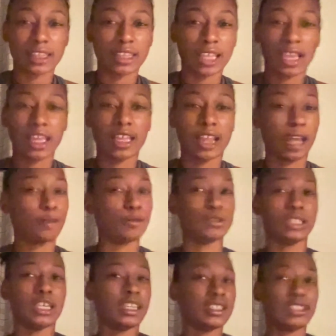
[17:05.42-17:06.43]
that I was
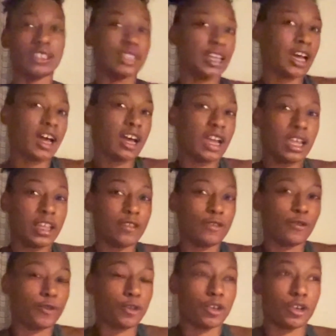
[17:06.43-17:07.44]
getting denied
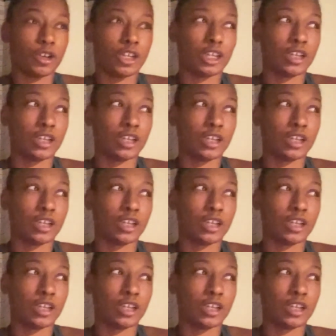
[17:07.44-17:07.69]
for